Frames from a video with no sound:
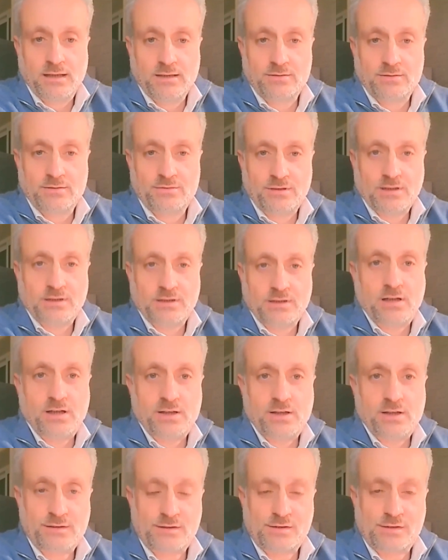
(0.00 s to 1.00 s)
and to take
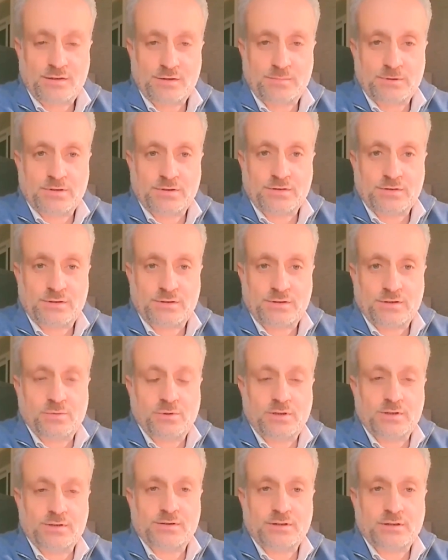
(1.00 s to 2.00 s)
hostages, because there
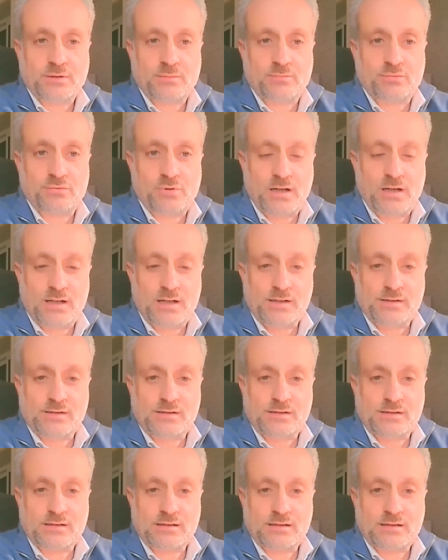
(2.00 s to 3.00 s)
was a
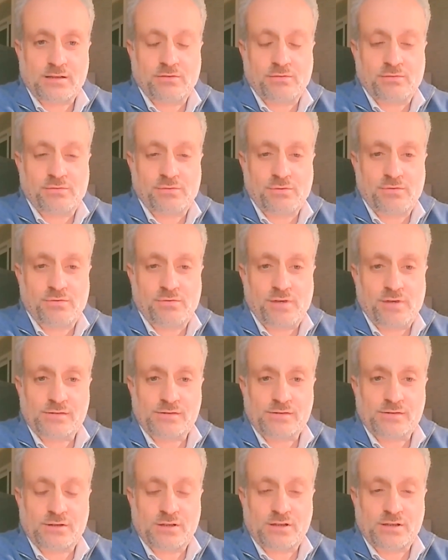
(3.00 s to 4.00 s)
price of a few
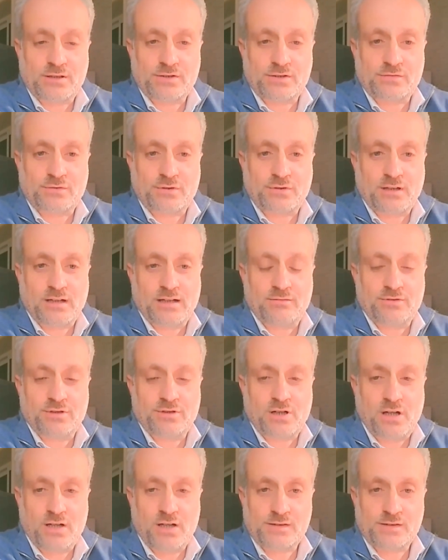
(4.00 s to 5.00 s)
thousand dollars for
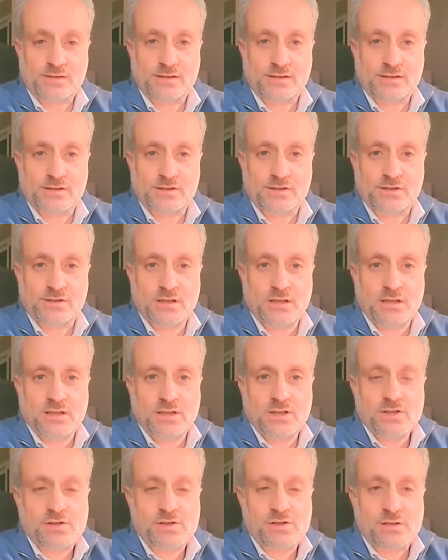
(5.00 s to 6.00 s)
every hostage.
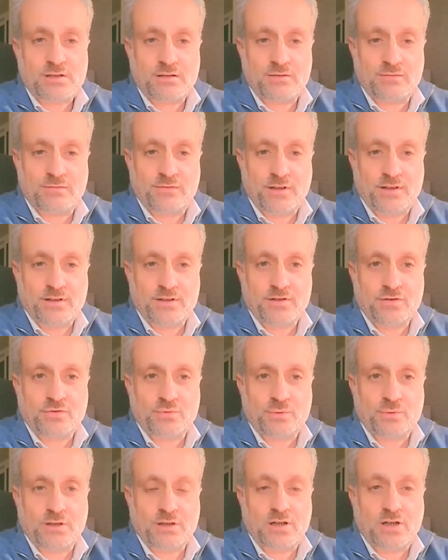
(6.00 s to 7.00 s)
So
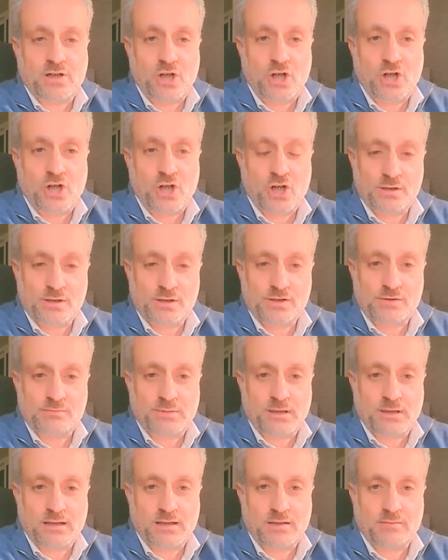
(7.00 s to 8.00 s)
civilians were
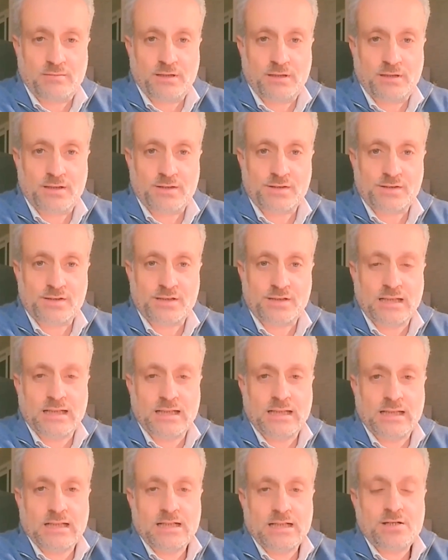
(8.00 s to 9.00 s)
encouraged by Hamas
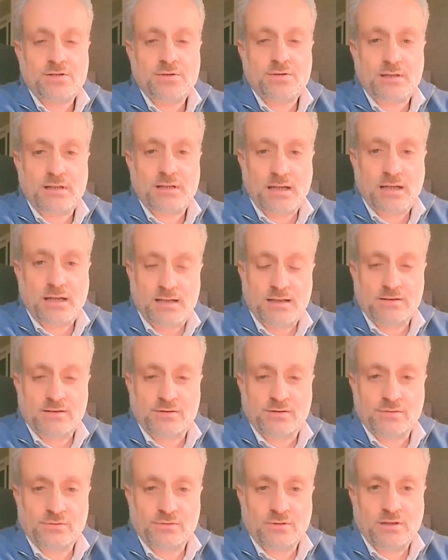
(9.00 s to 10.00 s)
to get
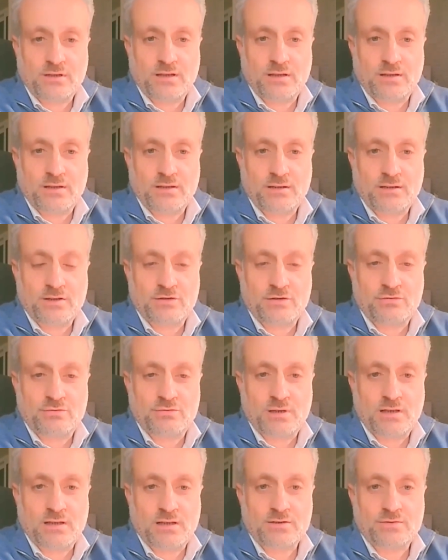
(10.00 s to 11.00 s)
into
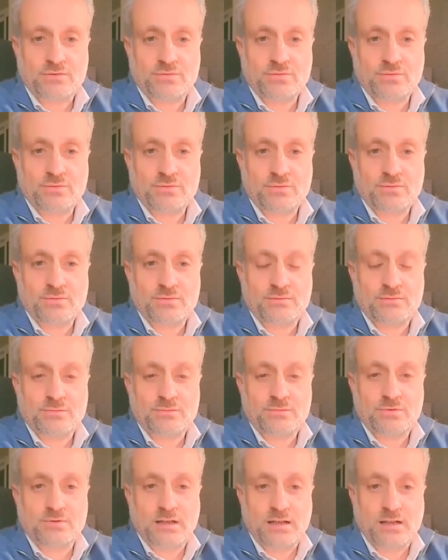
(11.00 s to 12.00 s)
Israel to
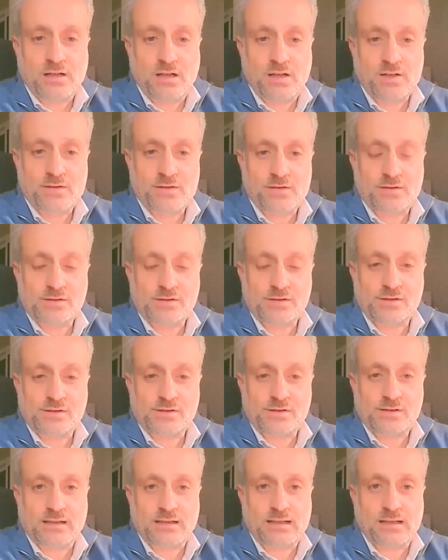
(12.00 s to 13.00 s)
take
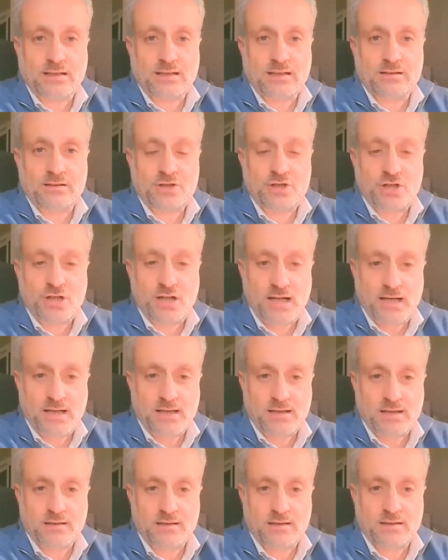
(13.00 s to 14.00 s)
hostages and get their
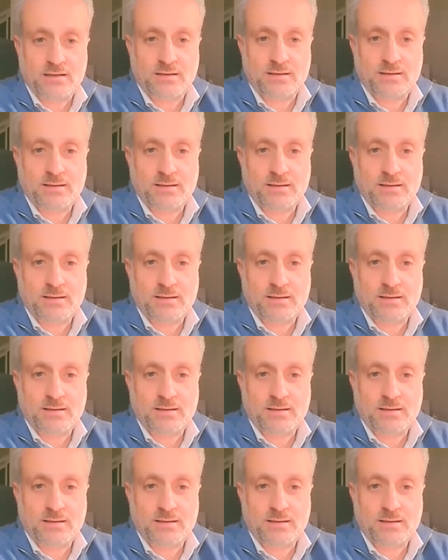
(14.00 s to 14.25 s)
check.